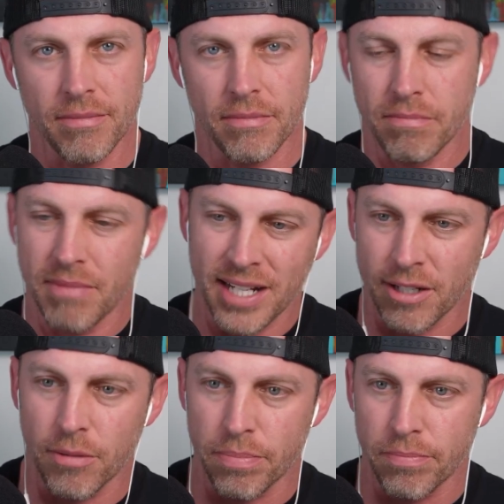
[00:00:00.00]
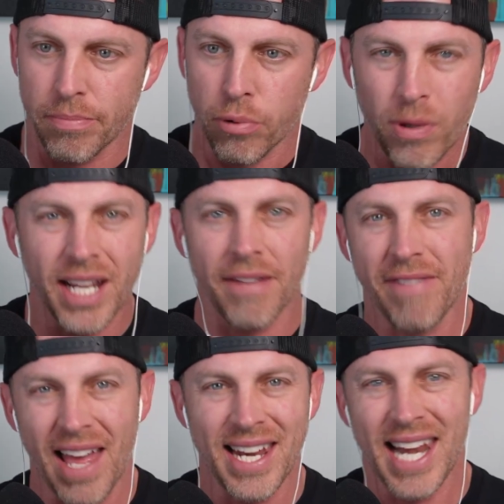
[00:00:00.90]
nice little
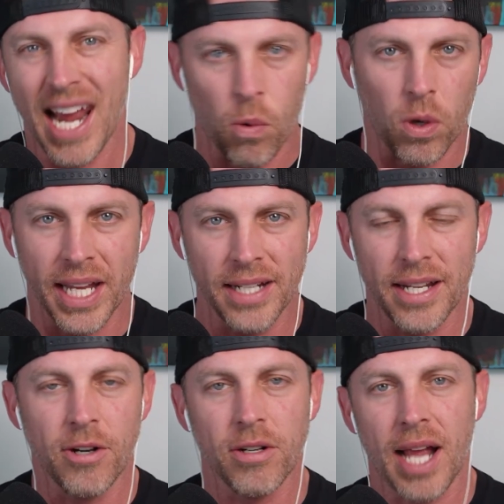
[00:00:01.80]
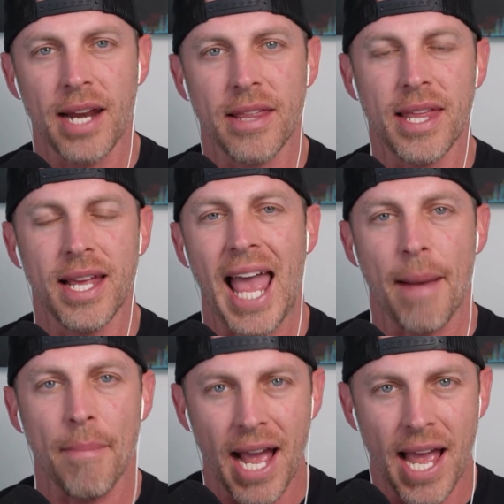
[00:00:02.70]
pre-event networking dinner kind of thing
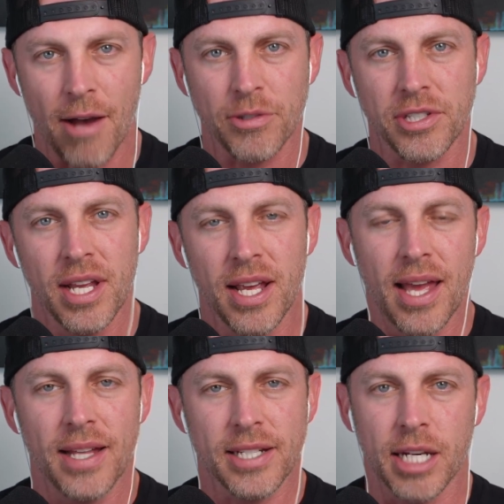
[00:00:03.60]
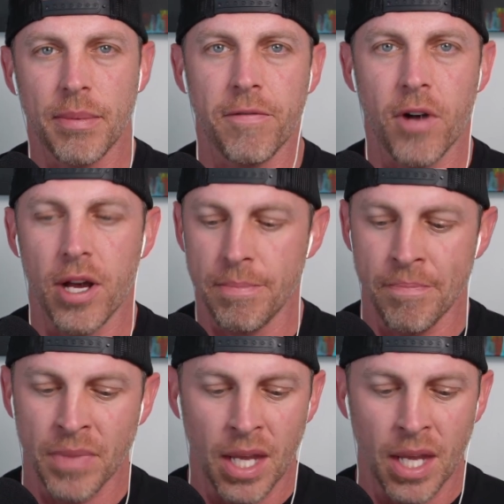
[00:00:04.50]
at my house. And that's going to be fun.